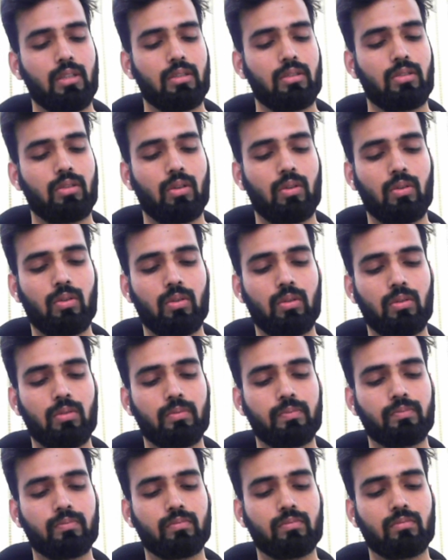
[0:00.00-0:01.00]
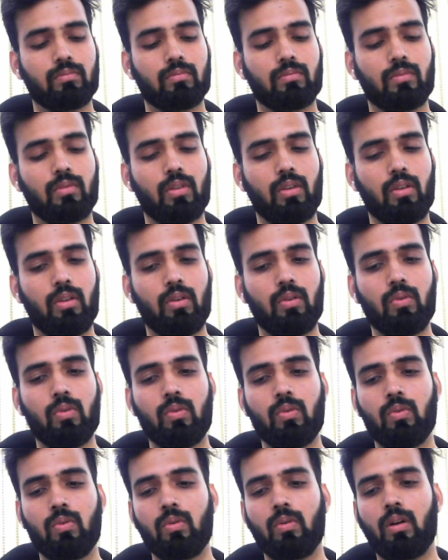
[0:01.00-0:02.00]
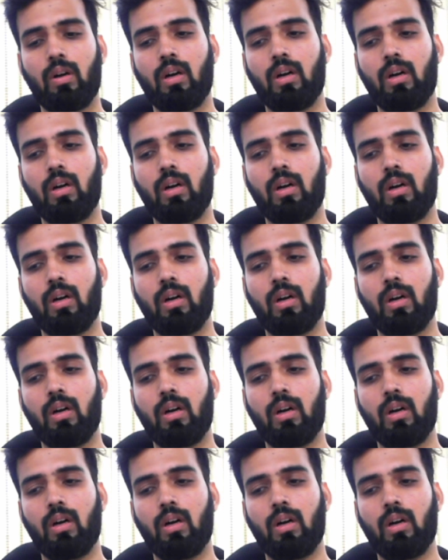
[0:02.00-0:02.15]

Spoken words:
So you